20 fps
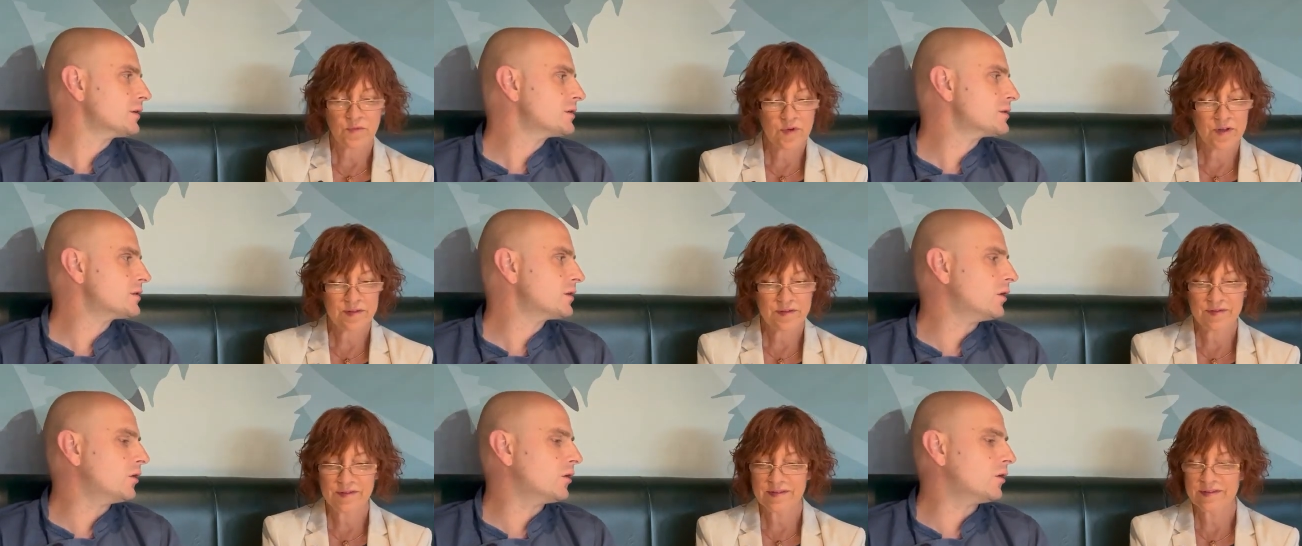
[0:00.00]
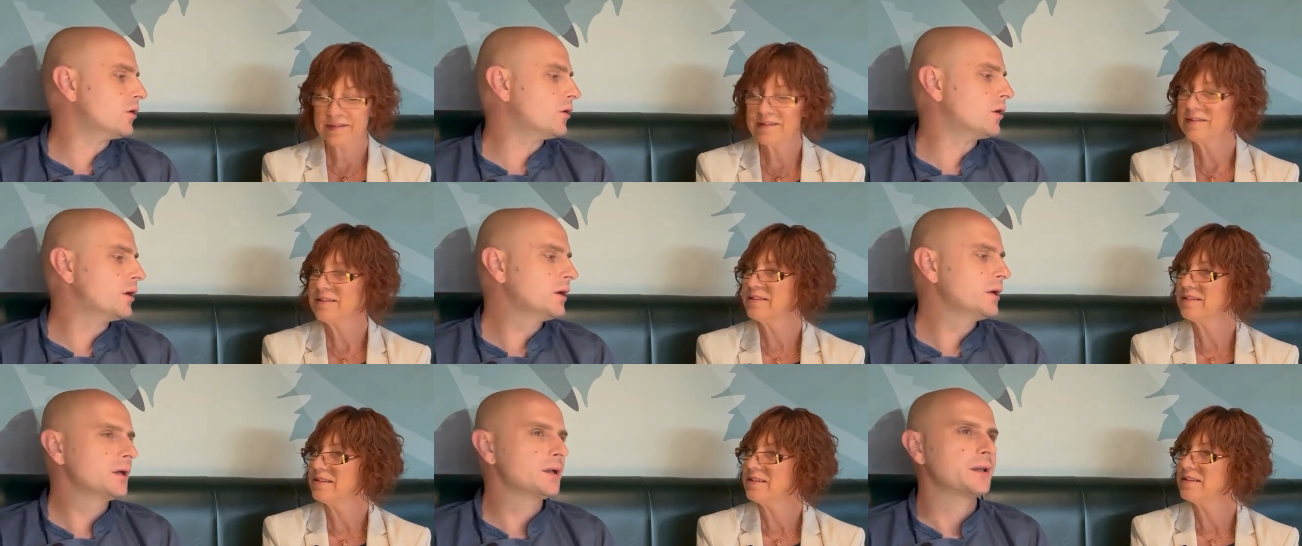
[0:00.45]
Speaker 1: so
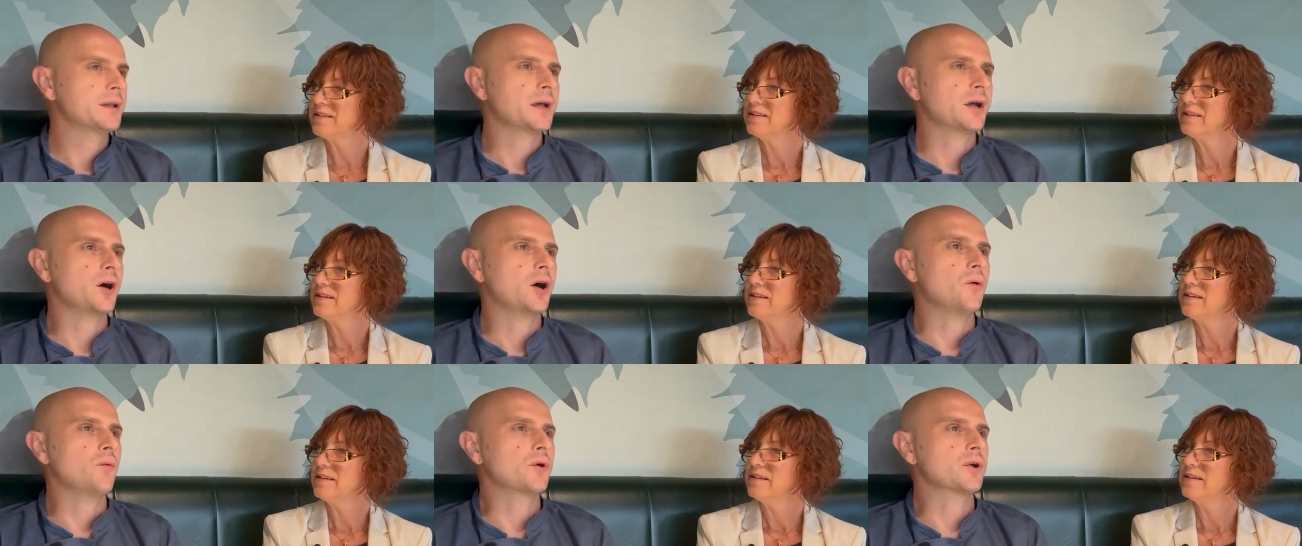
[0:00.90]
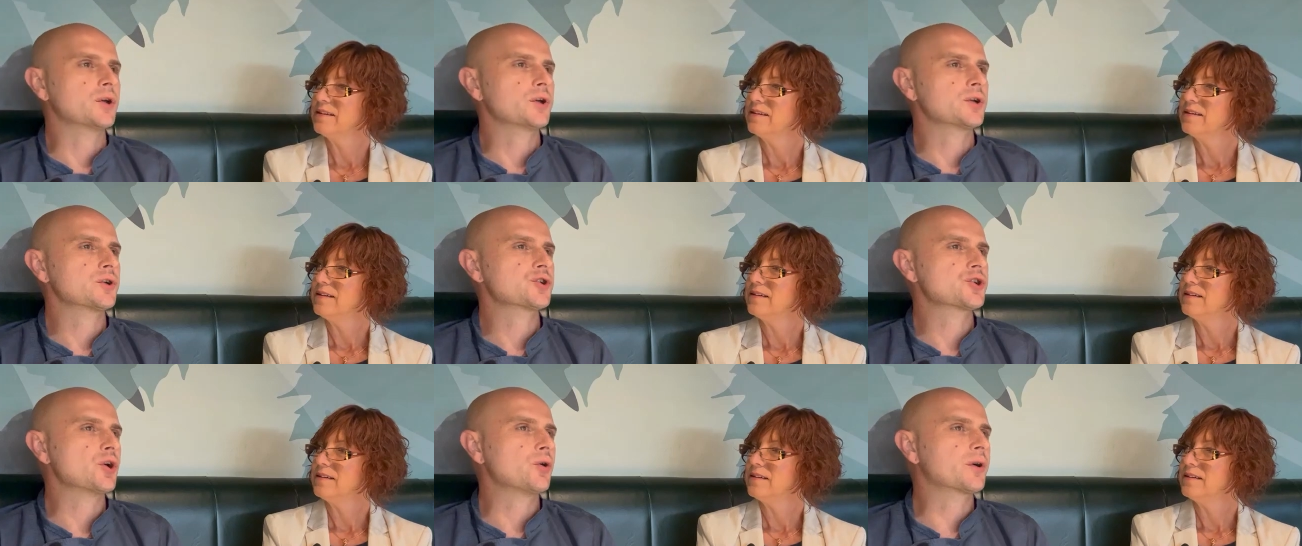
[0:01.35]
they all want to
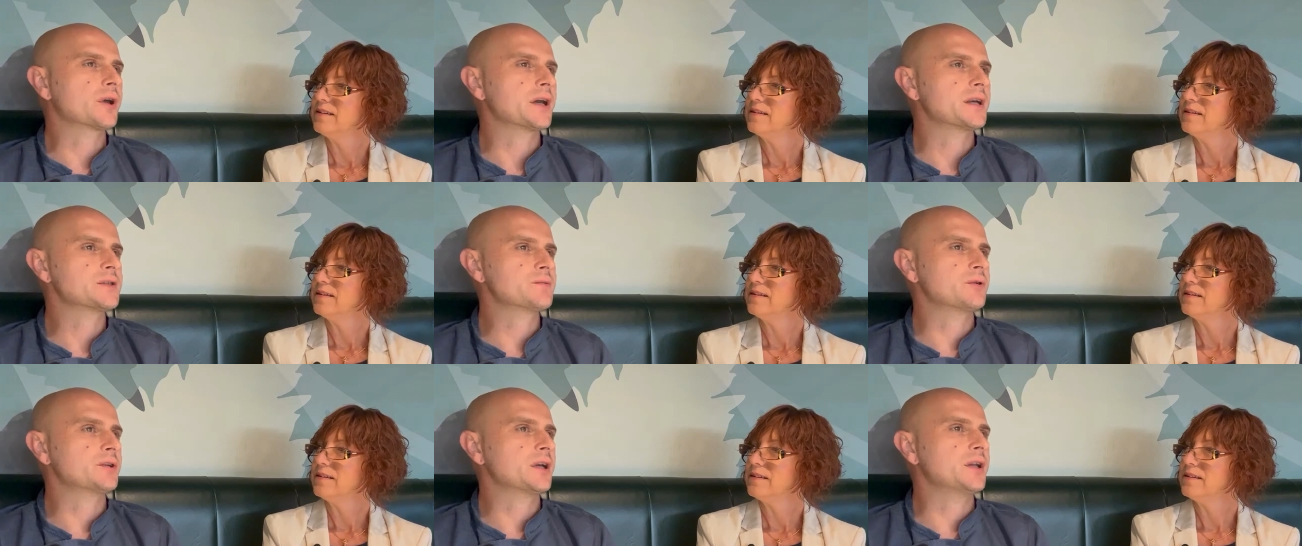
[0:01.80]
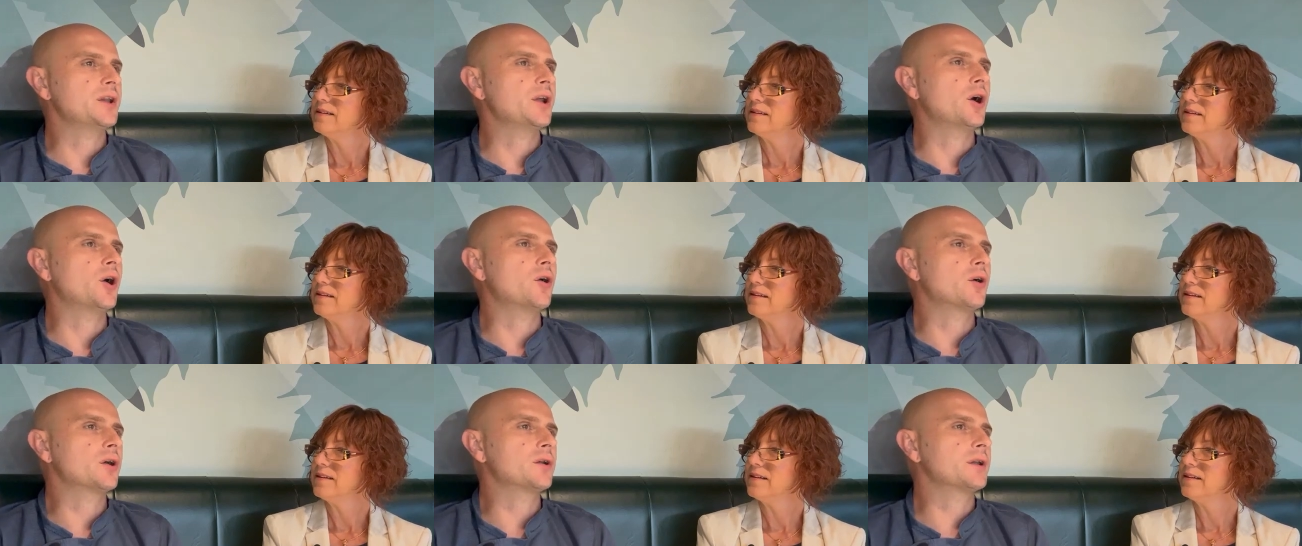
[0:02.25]
showcase what they
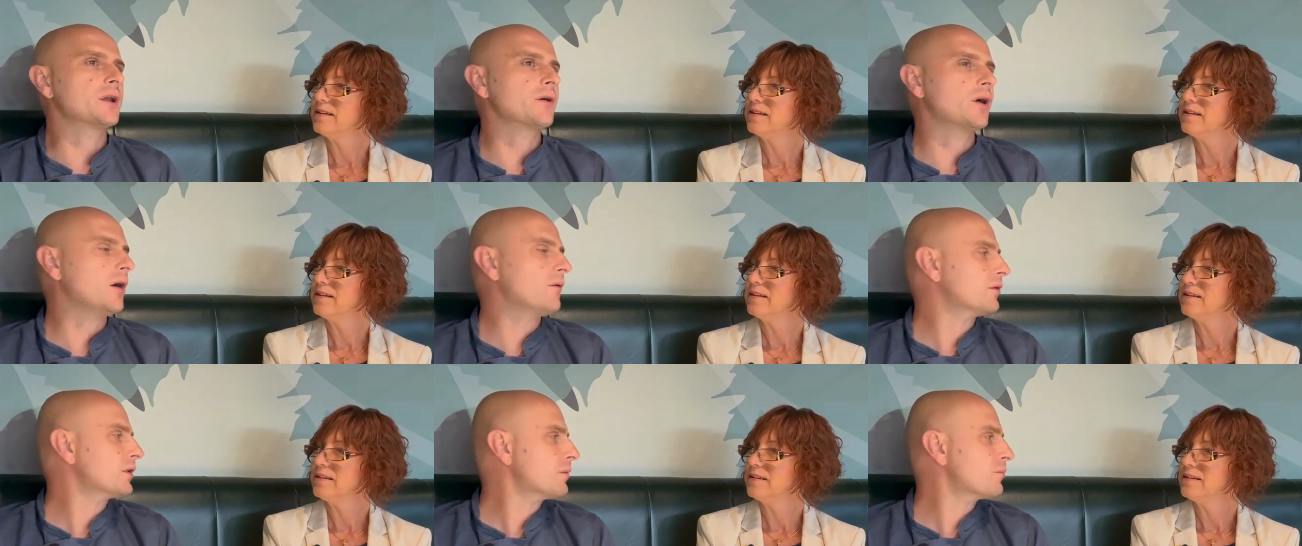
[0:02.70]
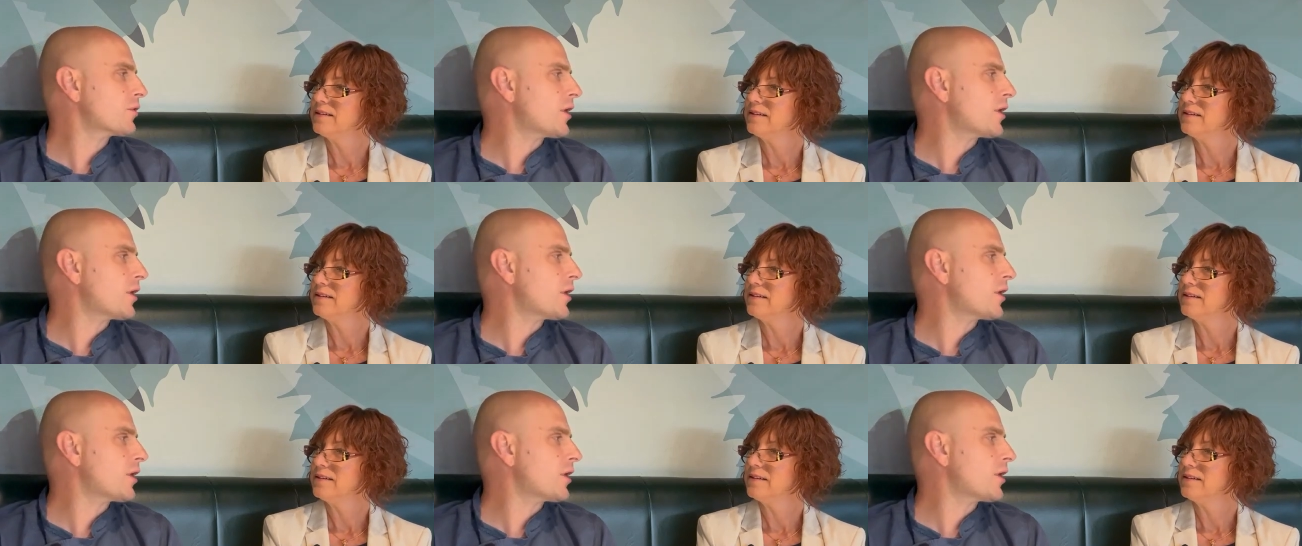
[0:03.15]
know and they all want to